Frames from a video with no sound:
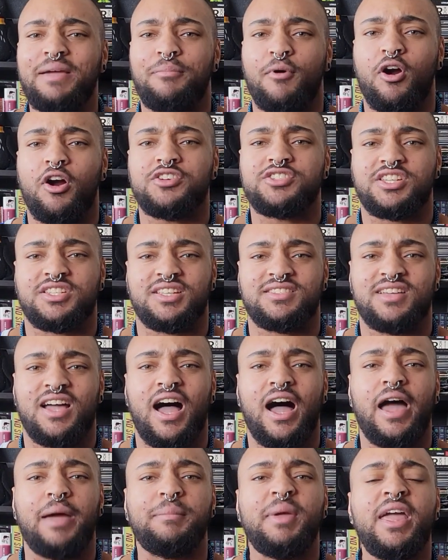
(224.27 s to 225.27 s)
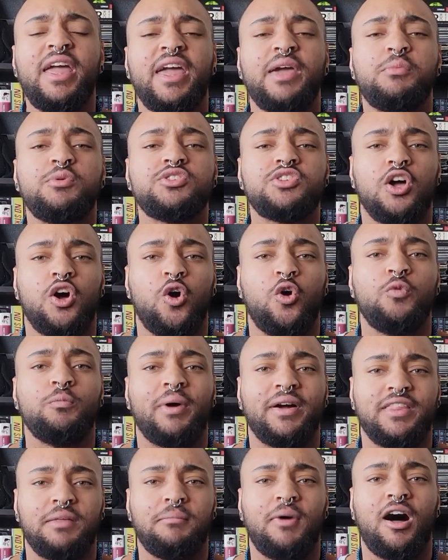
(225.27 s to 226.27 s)
bars at the time, it was owned
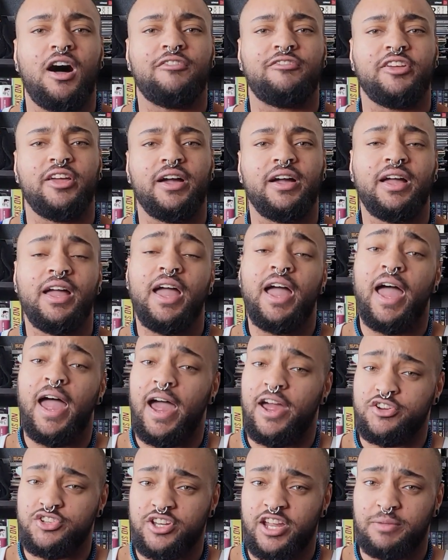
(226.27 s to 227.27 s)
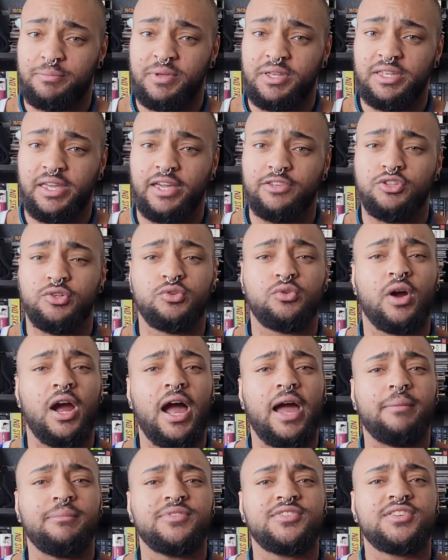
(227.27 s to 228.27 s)
by the mafia. Hashtag be gay do
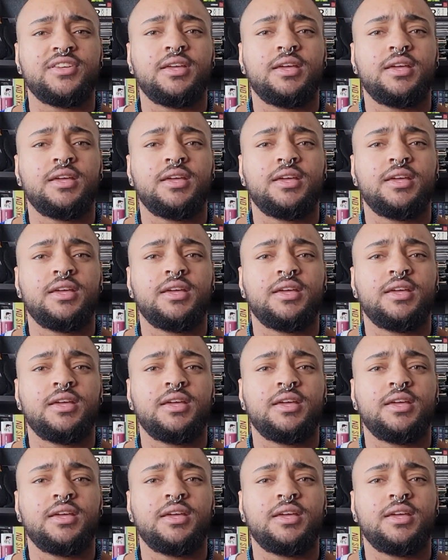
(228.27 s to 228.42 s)
crimes.